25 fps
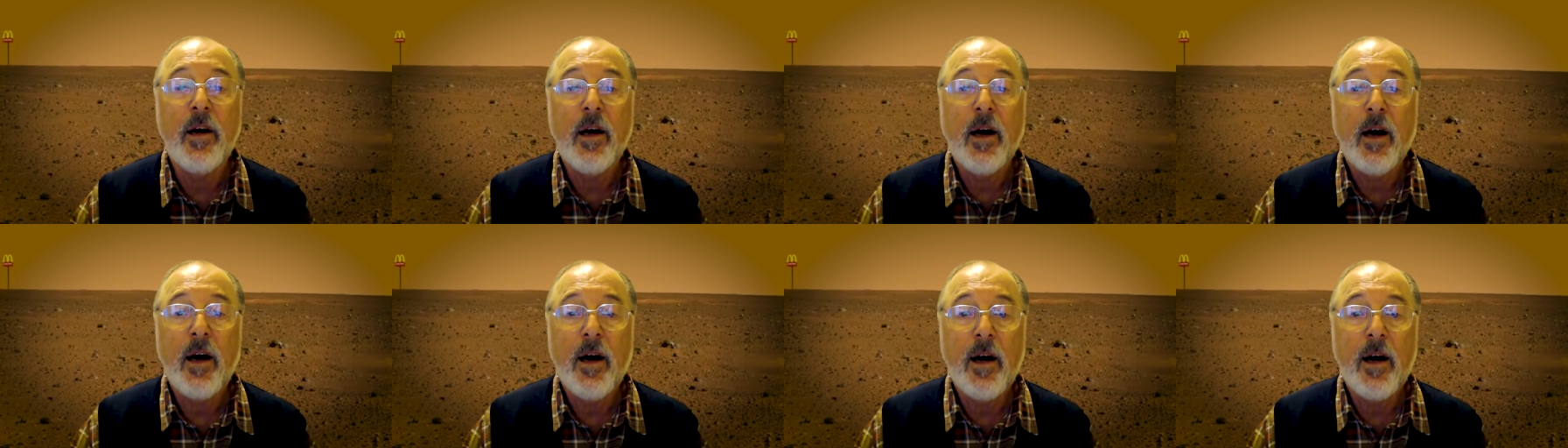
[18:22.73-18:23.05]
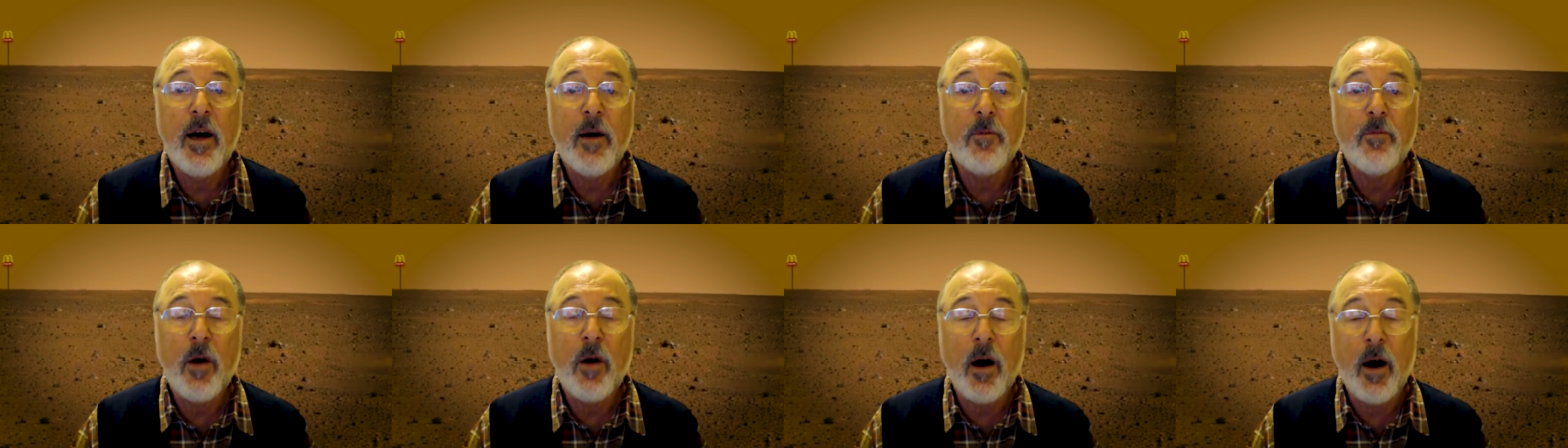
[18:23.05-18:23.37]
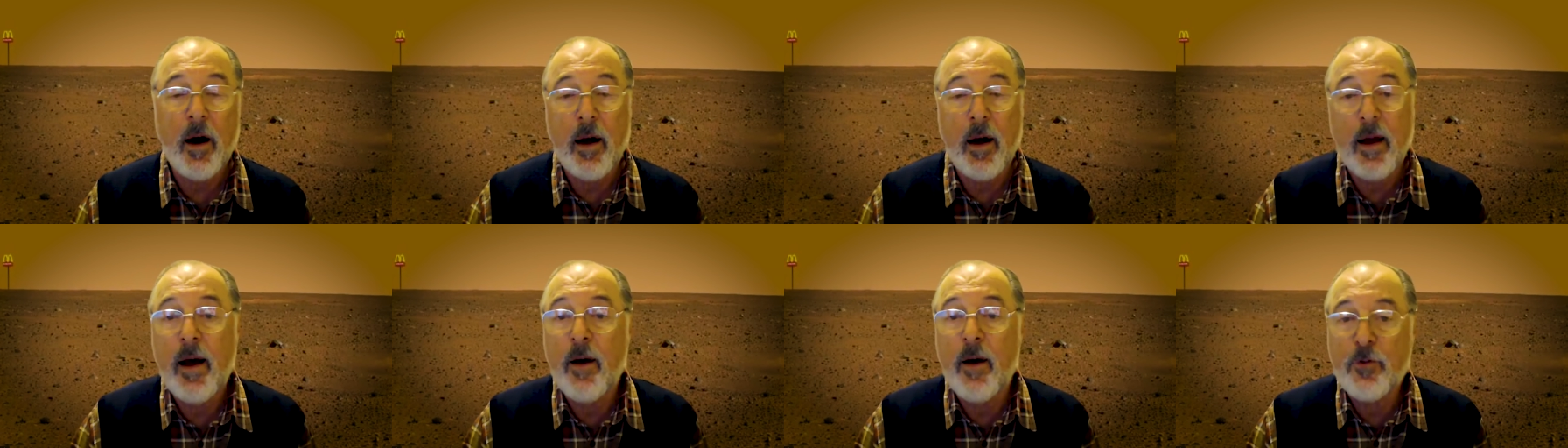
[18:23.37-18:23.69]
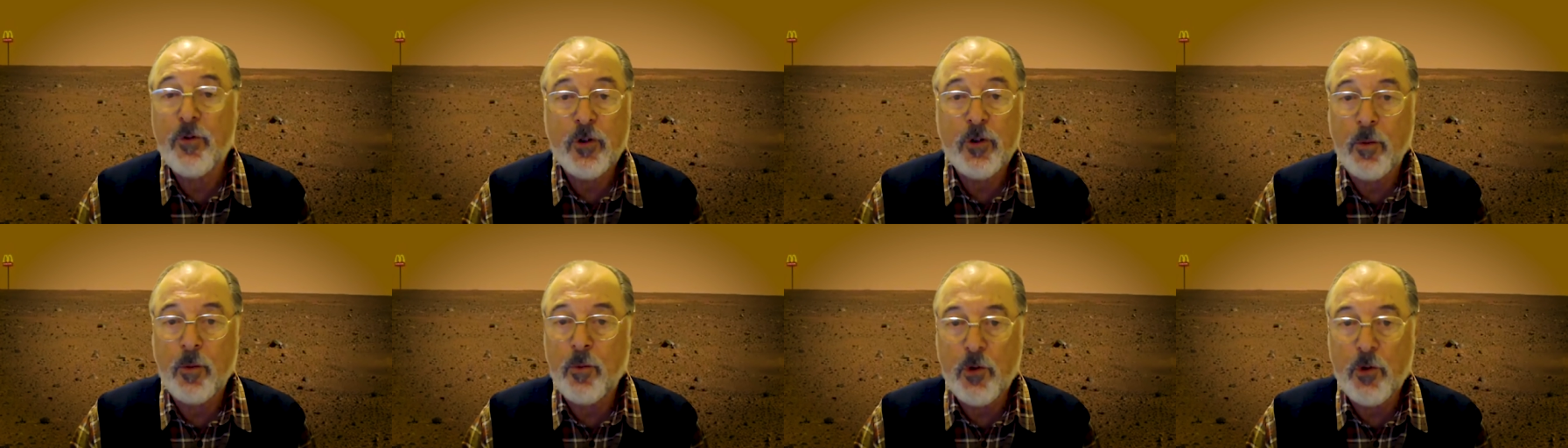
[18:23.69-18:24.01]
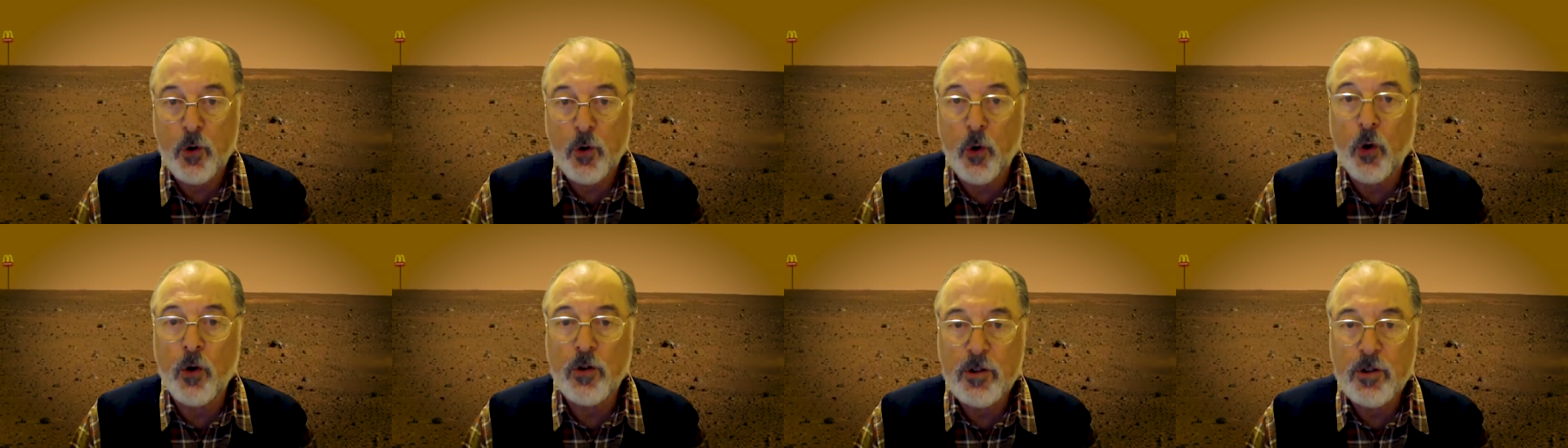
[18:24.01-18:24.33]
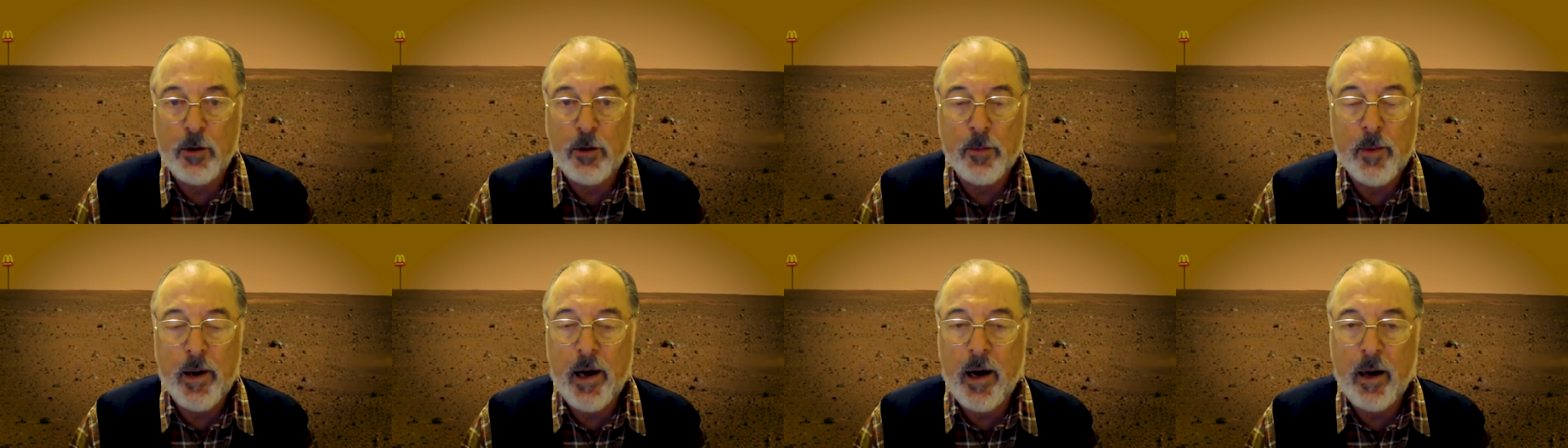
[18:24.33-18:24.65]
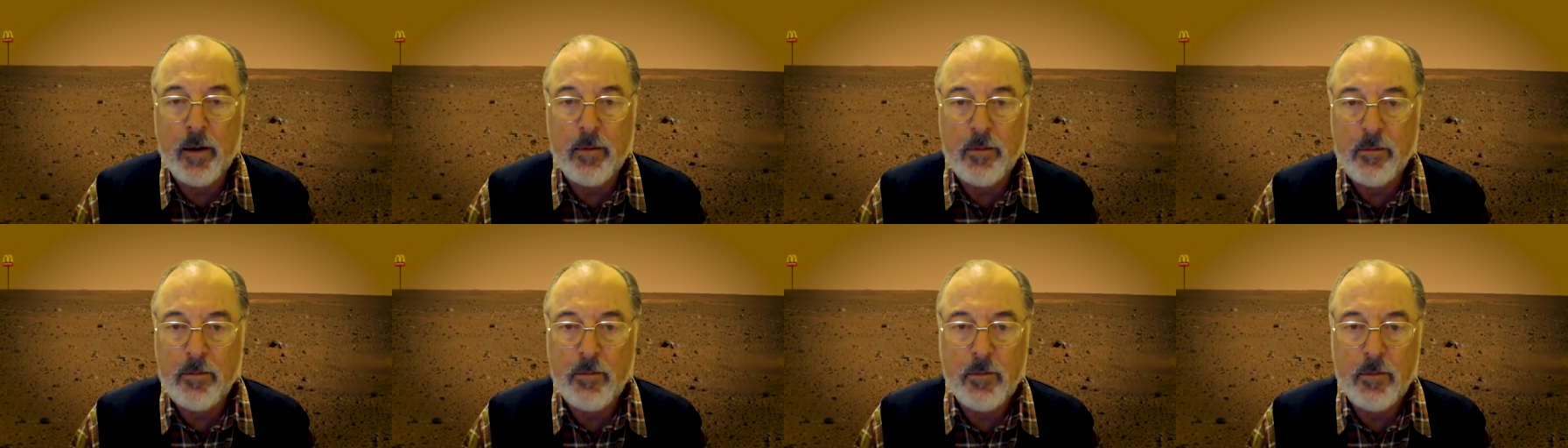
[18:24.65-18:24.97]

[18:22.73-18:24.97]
Um, I have some thoughts about